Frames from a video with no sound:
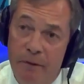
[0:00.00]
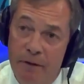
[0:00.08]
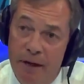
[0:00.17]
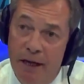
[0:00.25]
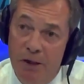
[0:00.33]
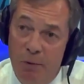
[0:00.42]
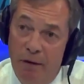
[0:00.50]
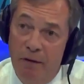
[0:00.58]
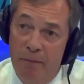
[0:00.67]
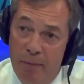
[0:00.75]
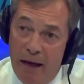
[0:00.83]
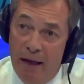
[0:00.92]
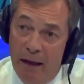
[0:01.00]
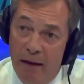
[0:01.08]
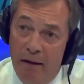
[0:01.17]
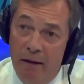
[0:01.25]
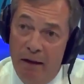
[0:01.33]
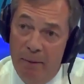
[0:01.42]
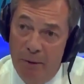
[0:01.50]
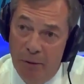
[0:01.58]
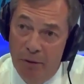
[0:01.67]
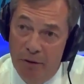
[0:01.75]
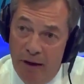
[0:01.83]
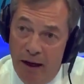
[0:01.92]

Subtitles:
in the north of